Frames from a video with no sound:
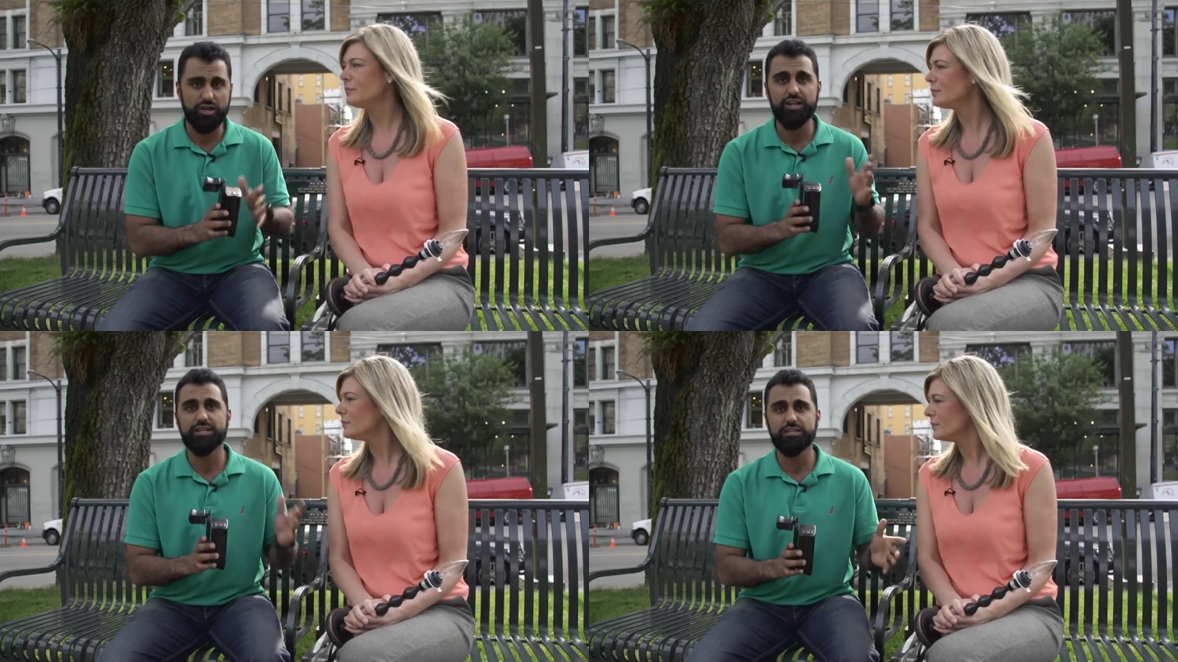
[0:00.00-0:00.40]

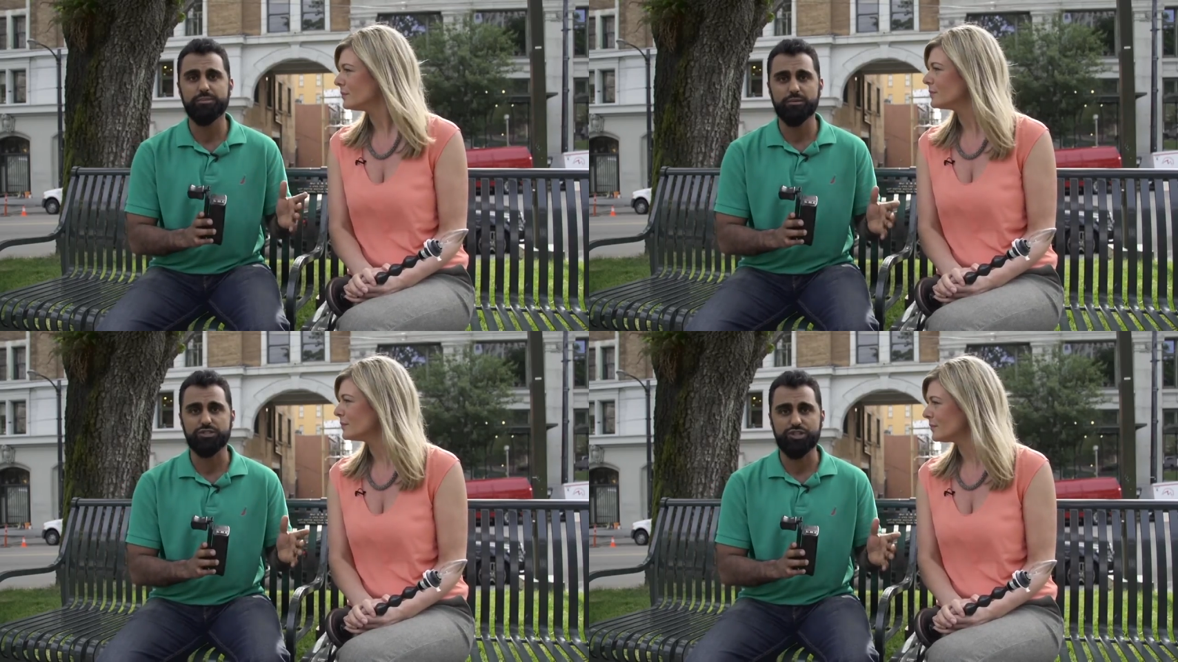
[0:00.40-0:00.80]
Speaker 1: going to need to be
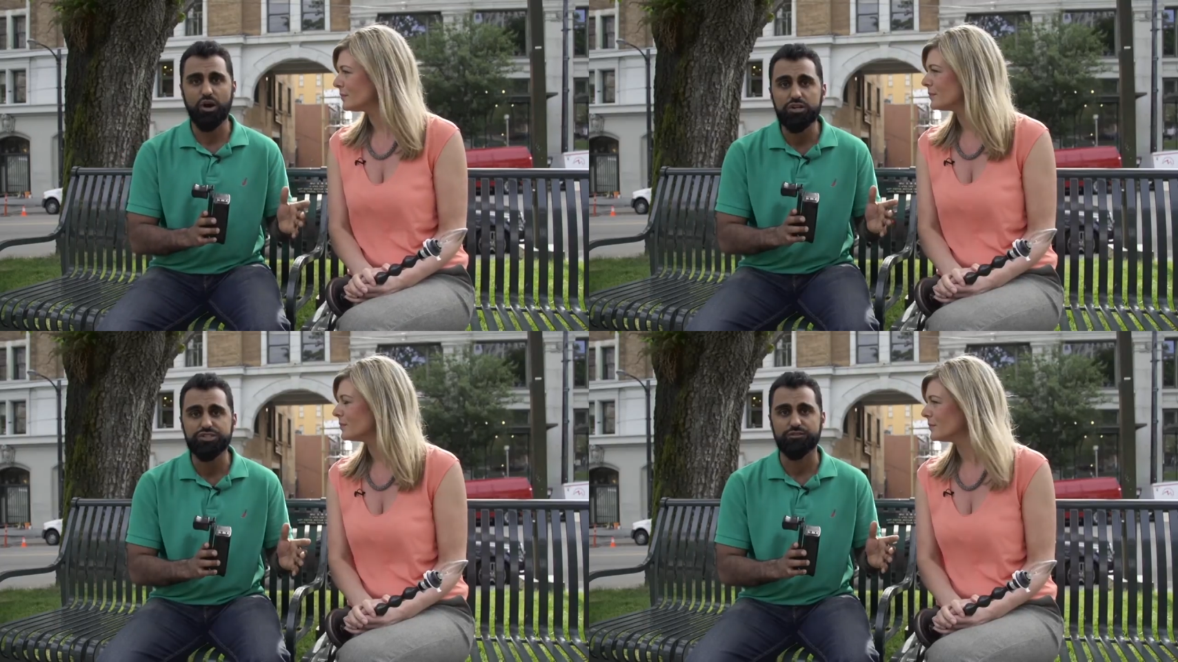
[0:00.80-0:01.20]
able to
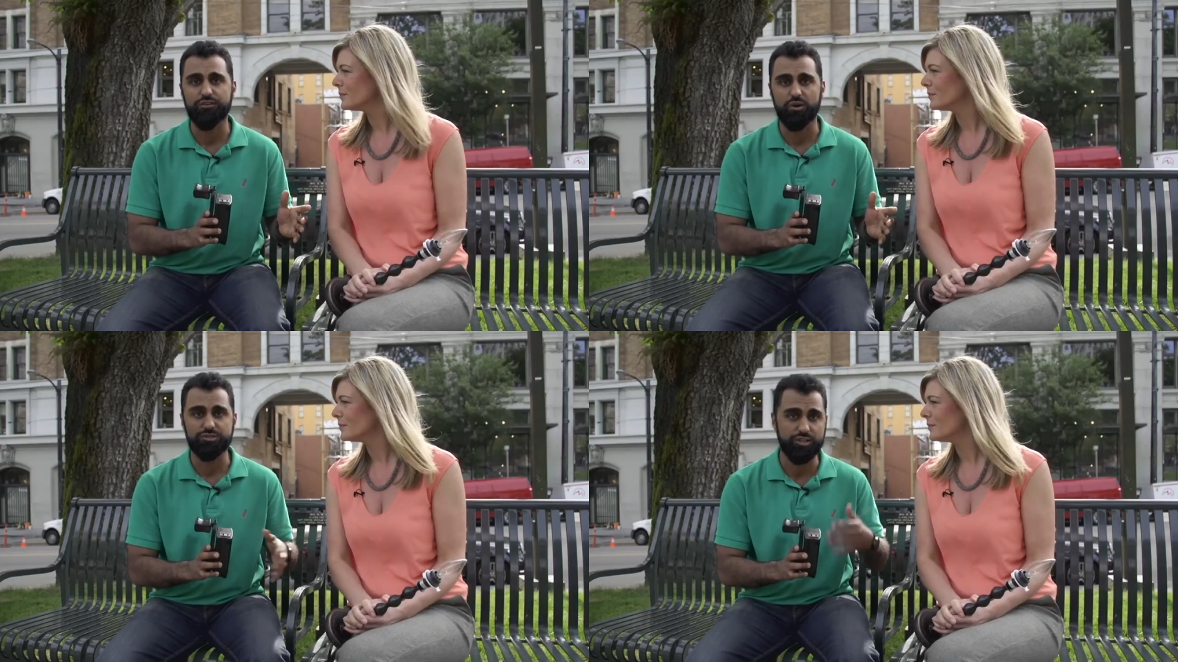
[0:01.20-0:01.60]
charge your
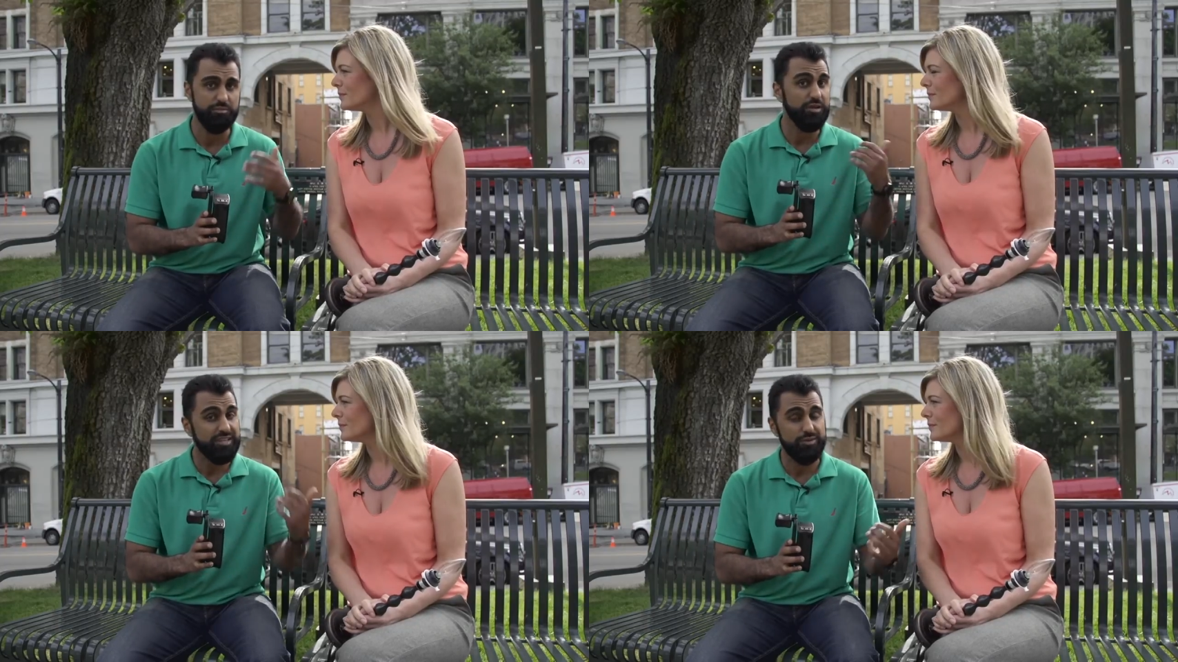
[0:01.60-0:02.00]
phone to
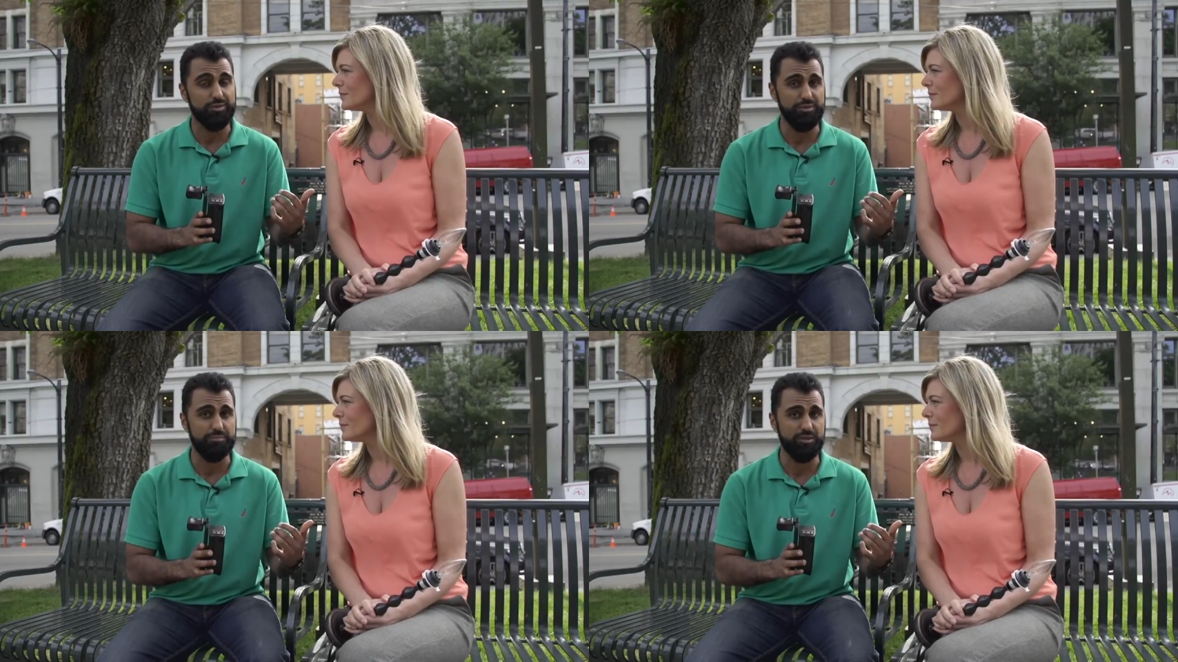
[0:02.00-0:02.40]
communicate
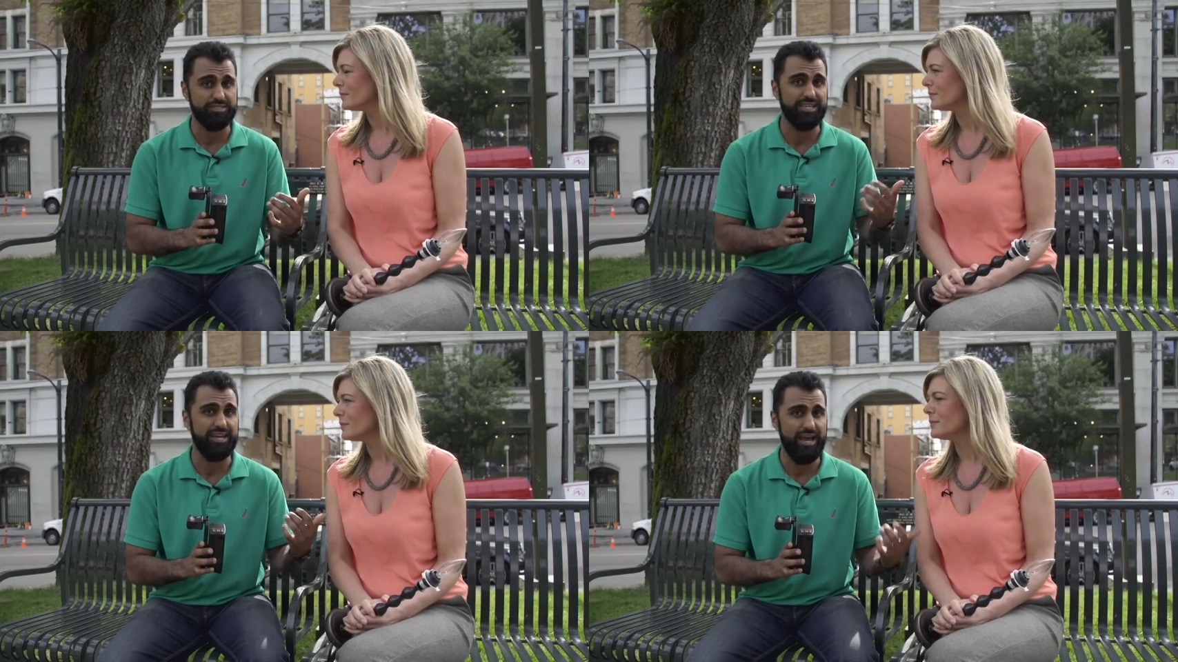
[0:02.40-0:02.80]
with people
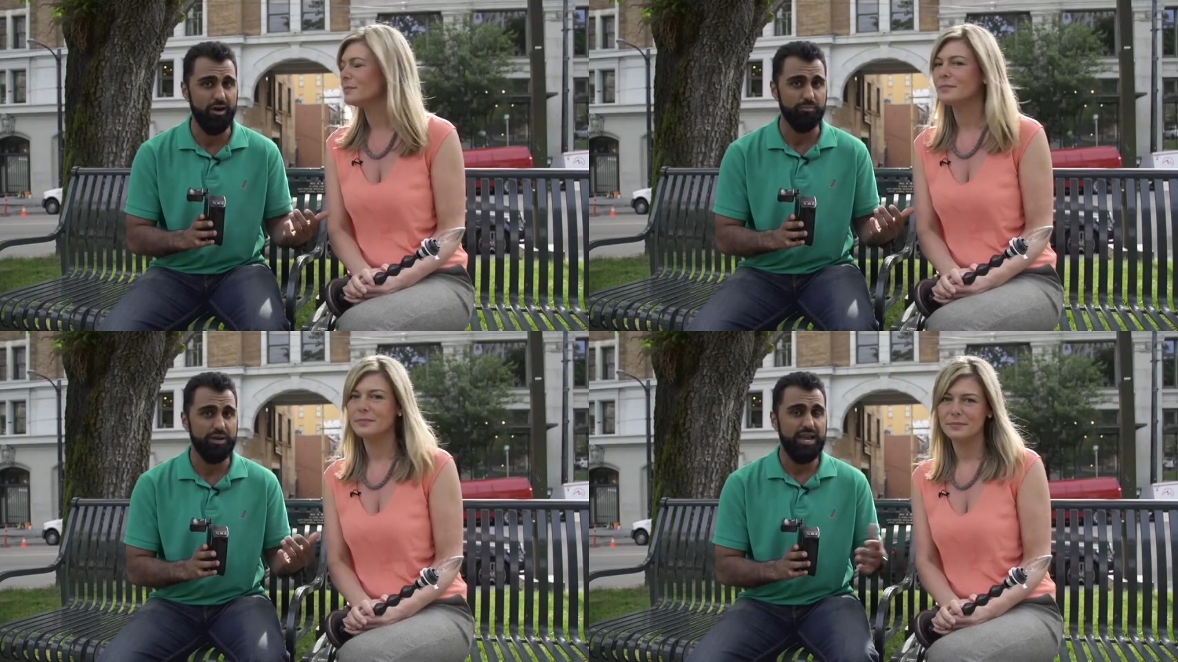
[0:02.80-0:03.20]
to get help.